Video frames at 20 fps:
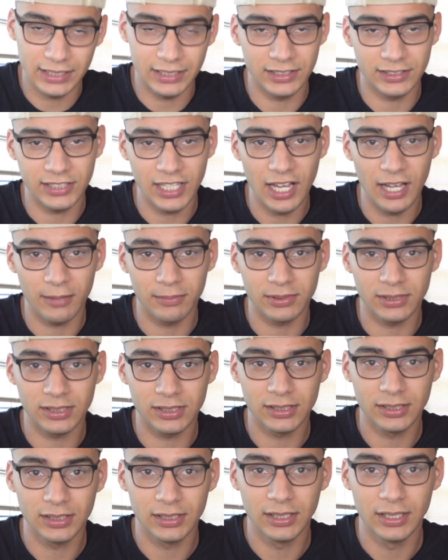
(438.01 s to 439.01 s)
in the
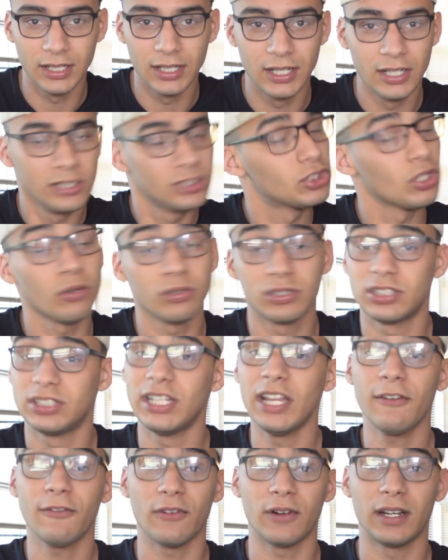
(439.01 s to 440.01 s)
tubs. So it's
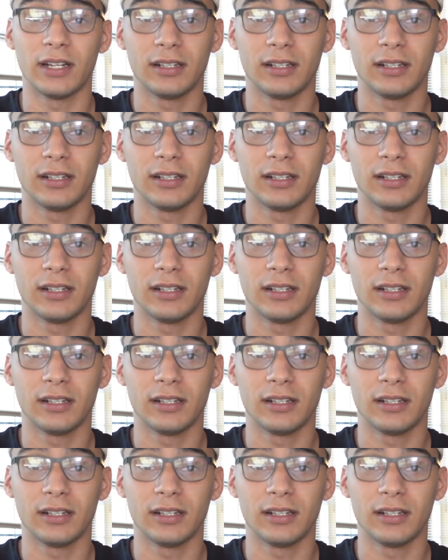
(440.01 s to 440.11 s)
different.